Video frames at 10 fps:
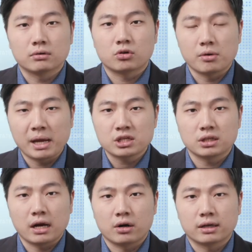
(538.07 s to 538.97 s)

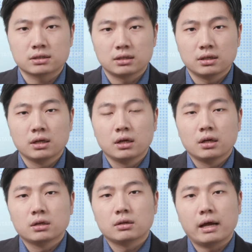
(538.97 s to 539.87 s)
cremation areas.
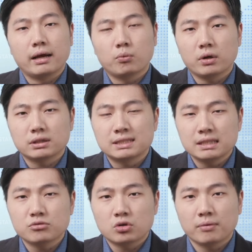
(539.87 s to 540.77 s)
What
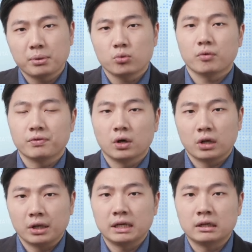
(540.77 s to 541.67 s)
seems to have been
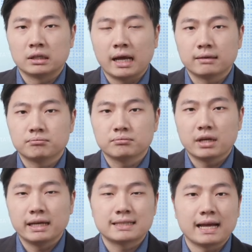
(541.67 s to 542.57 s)
revealed on the internet
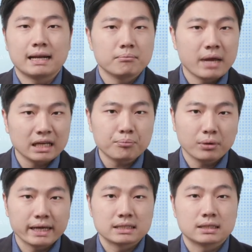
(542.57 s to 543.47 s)
is that many
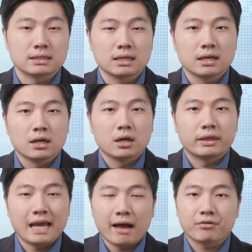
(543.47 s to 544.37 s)
places,
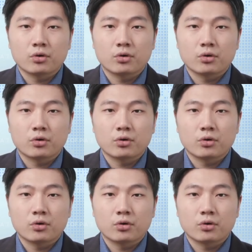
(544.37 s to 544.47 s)
they have